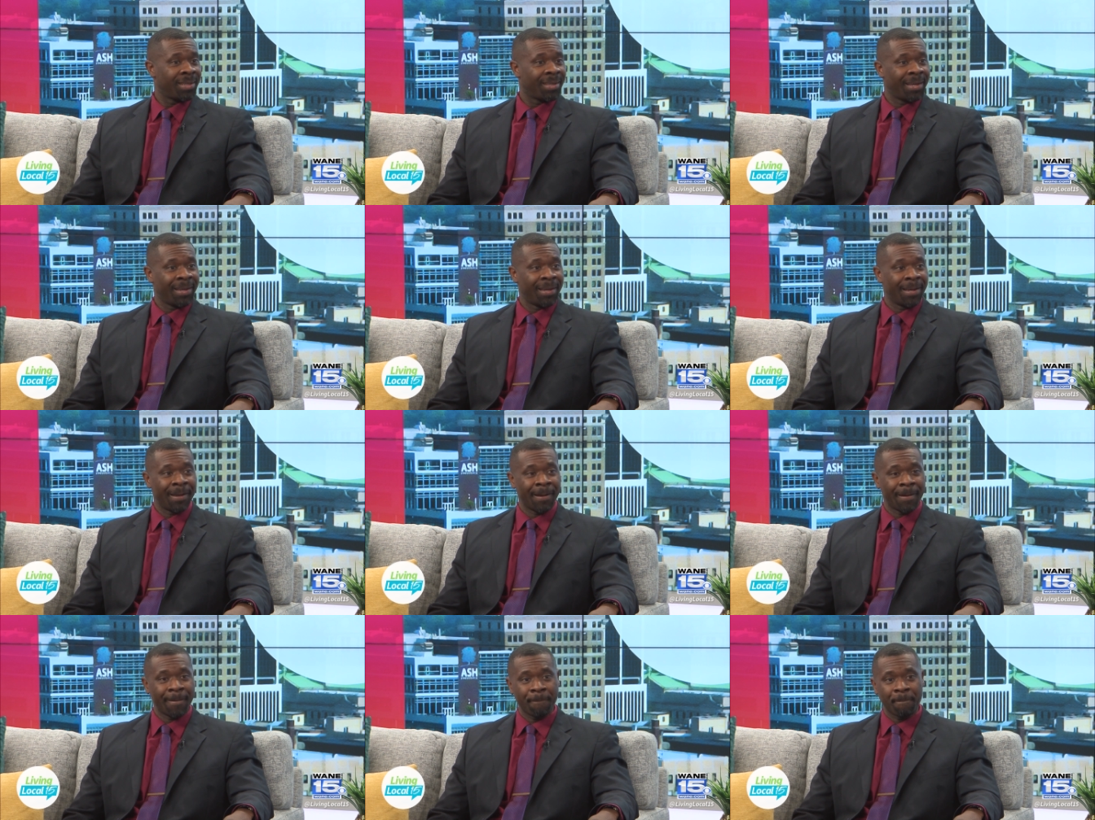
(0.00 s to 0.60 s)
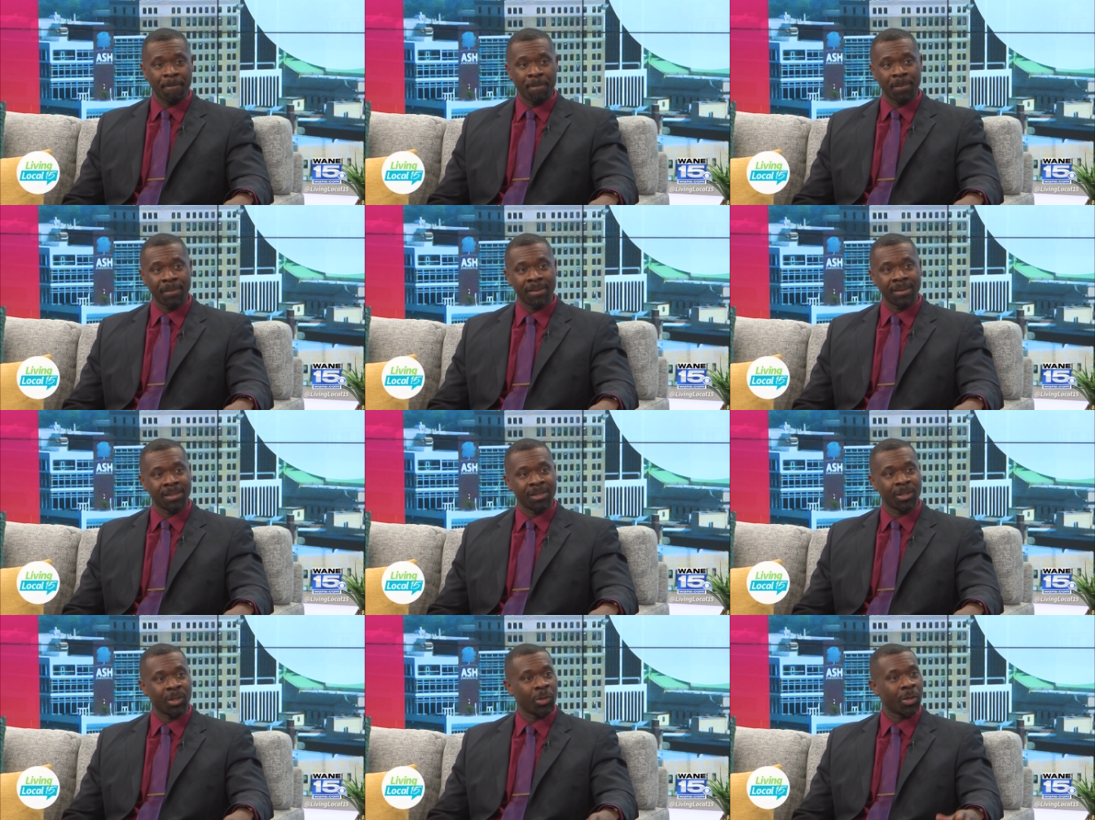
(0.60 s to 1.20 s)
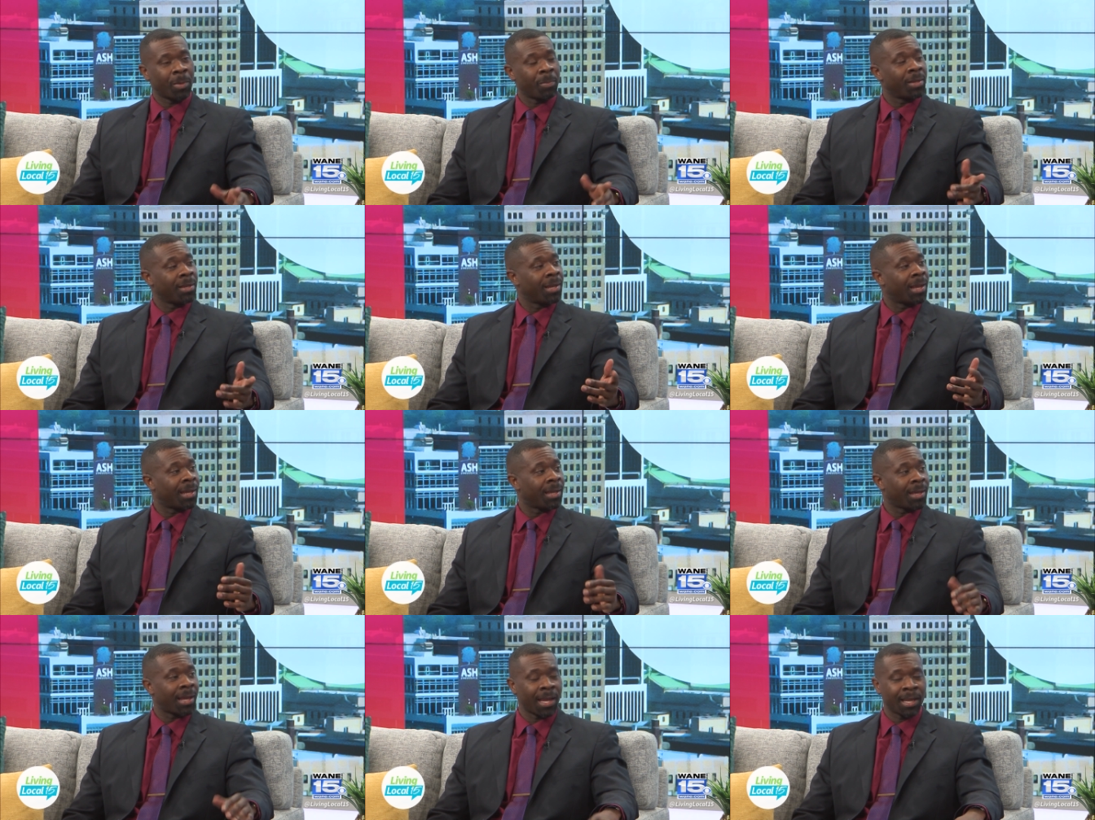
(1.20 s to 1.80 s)
Um, so, I mean,
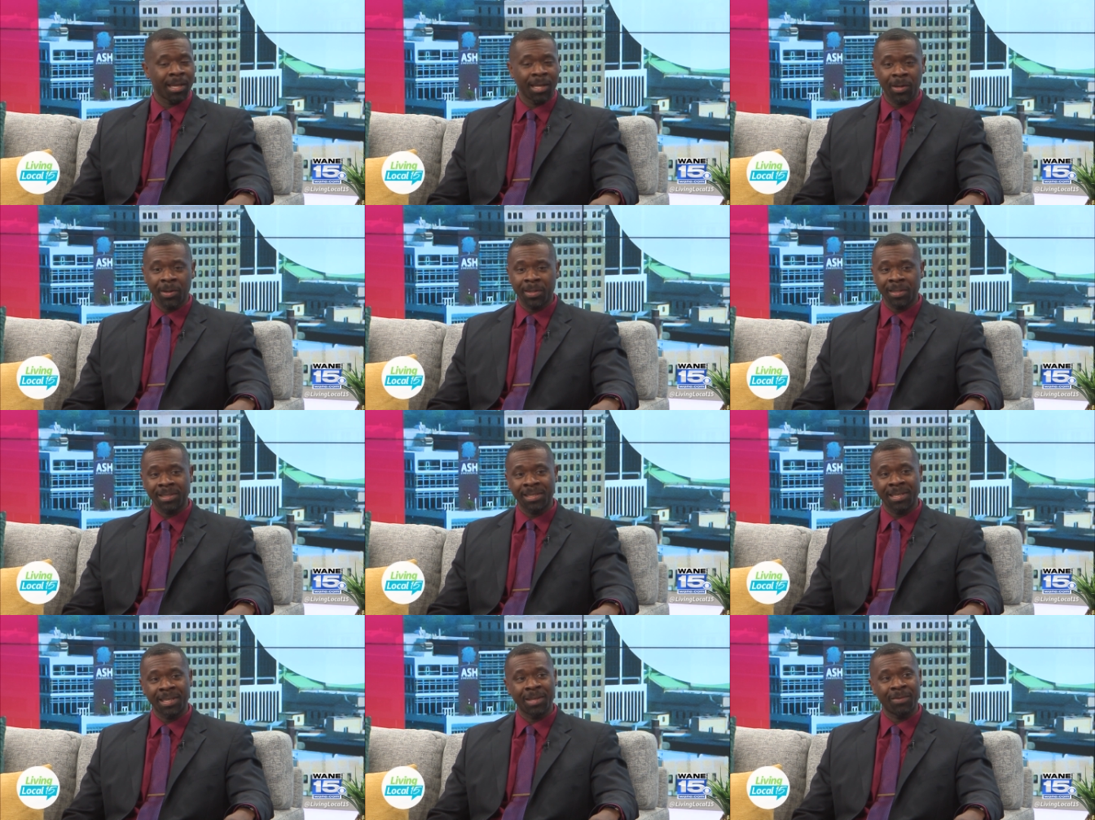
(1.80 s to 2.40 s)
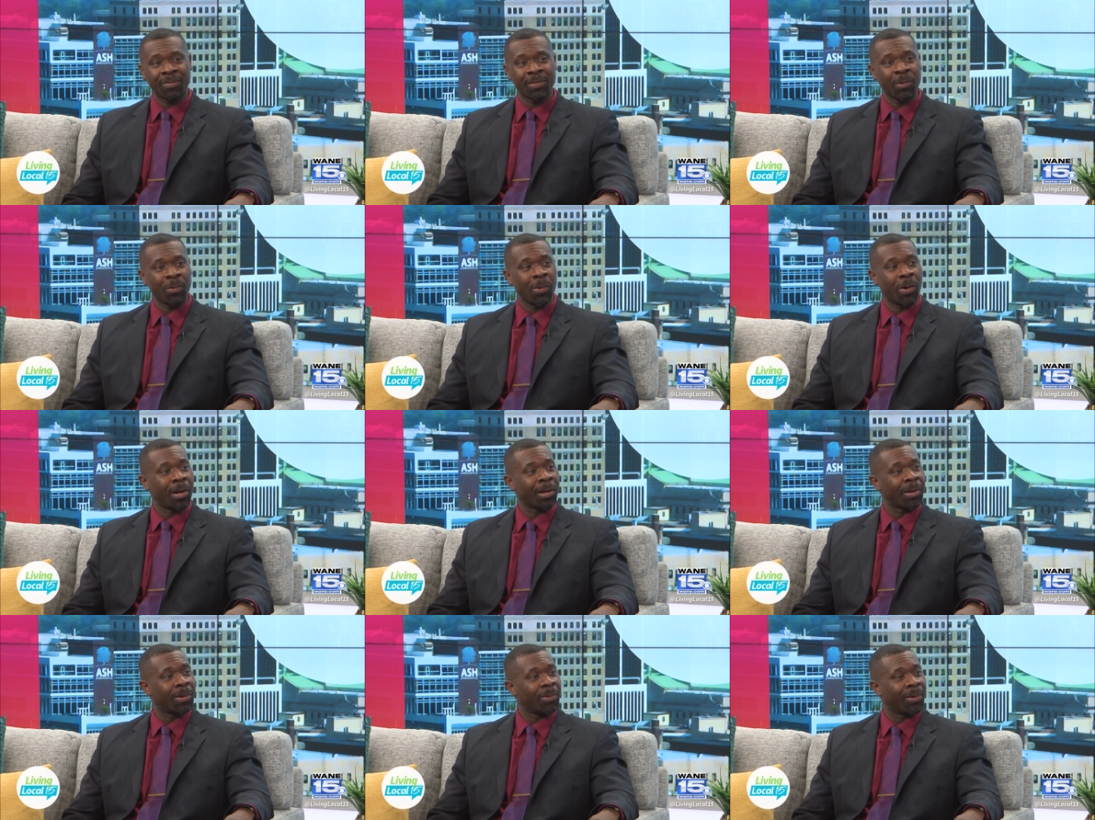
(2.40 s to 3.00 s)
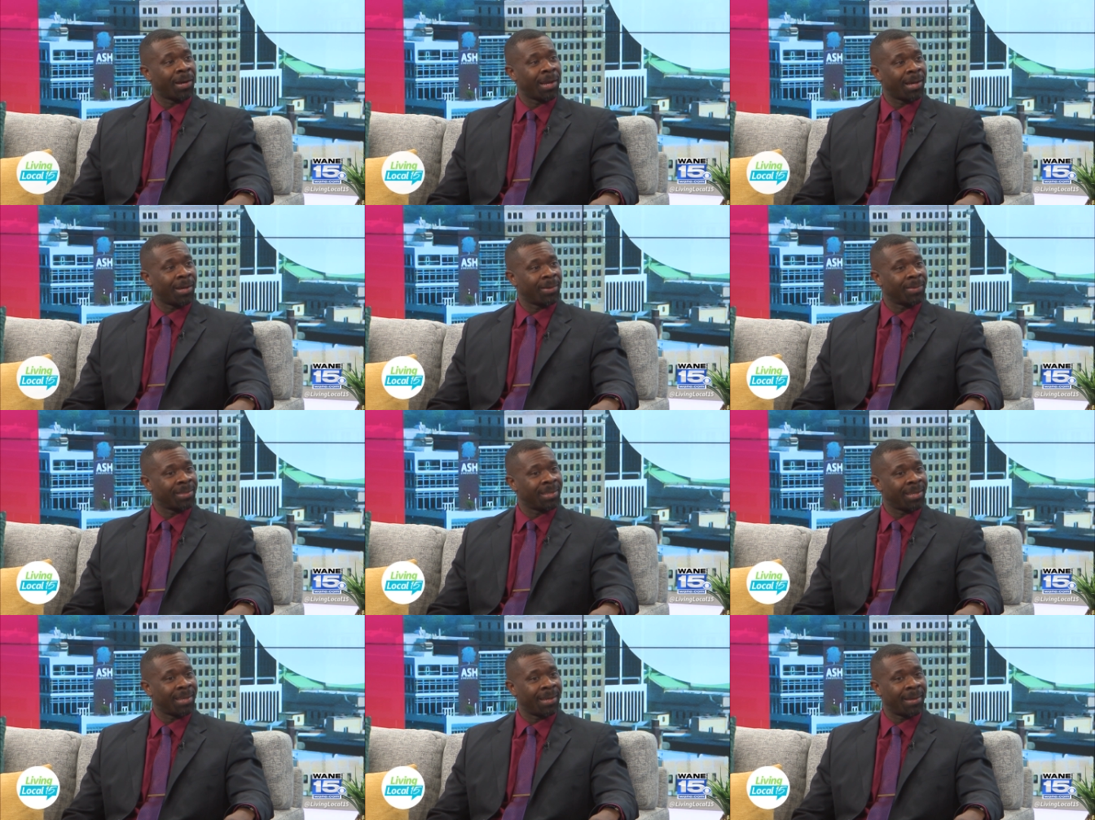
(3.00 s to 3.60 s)
I, I, guarantee if you walk
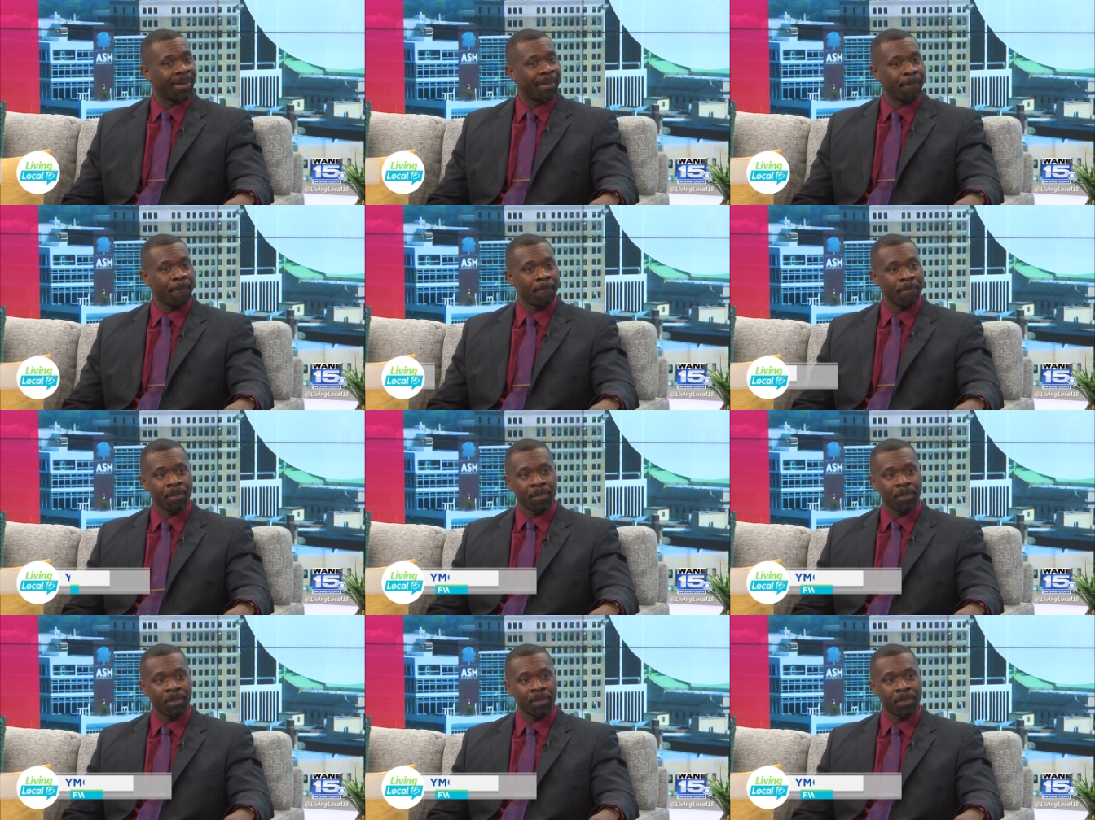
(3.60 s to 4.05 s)
around, um,